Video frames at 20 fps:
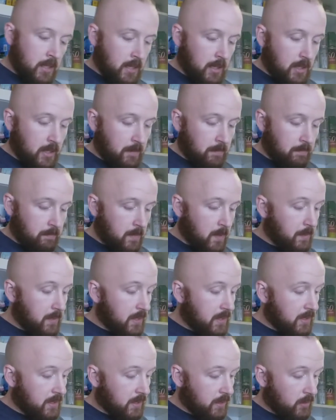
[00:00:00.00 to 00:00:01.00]

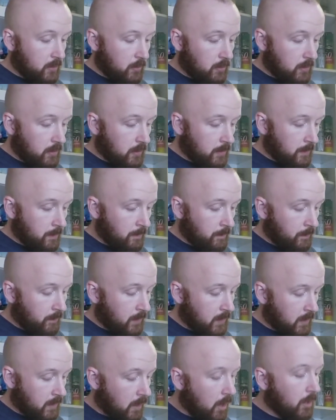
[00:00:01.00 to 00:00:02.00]
Mamiya Sakura
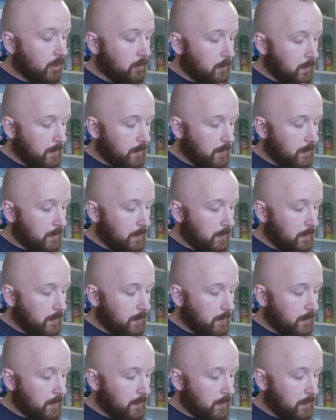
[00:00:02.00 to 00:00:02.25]
Auto